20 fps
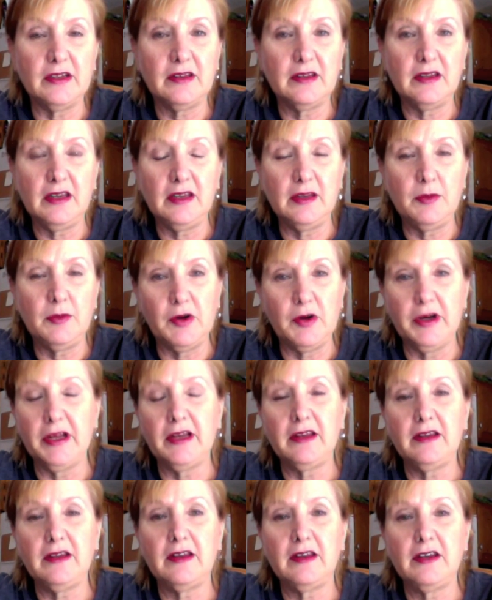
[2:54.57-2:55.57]

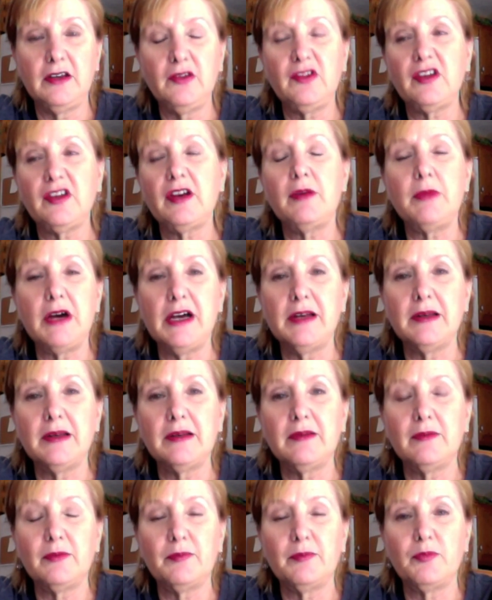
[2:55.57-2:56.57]
But then one day I was
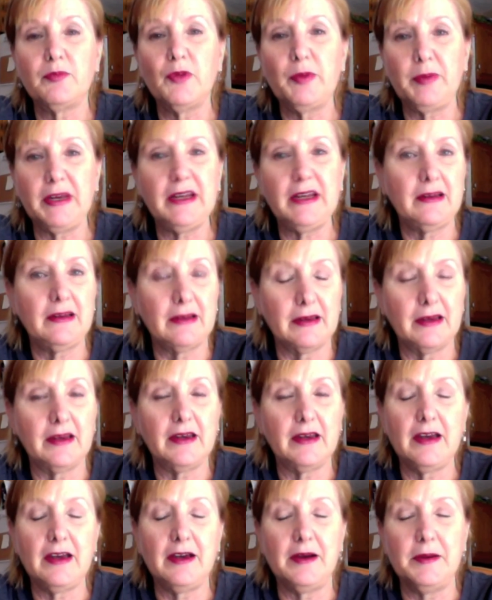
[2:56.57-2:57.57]
watching
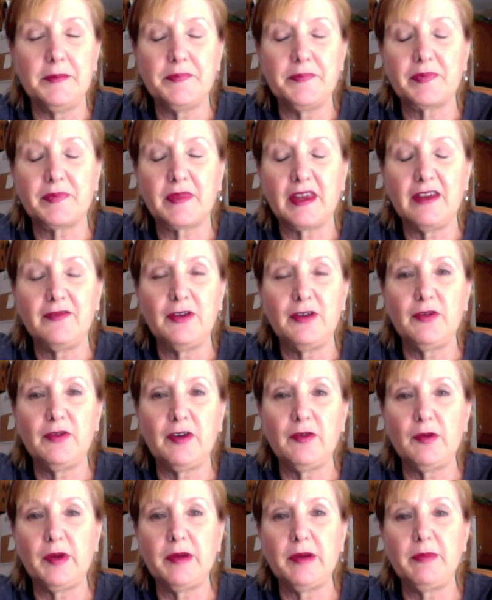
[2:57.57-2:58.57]
an
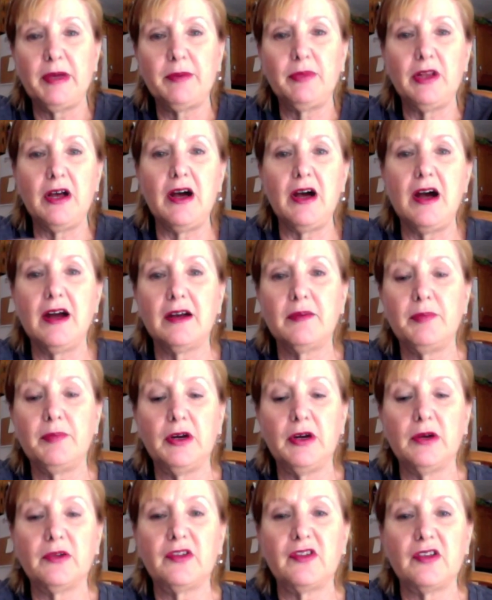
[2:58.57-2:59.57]
infomercial in the morning
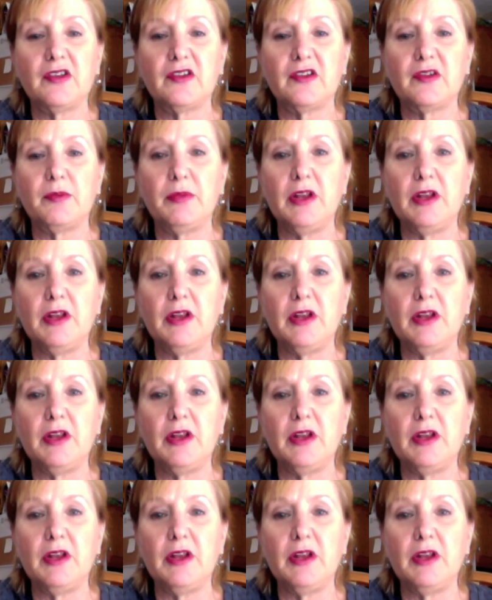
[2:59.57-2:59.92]
that used to come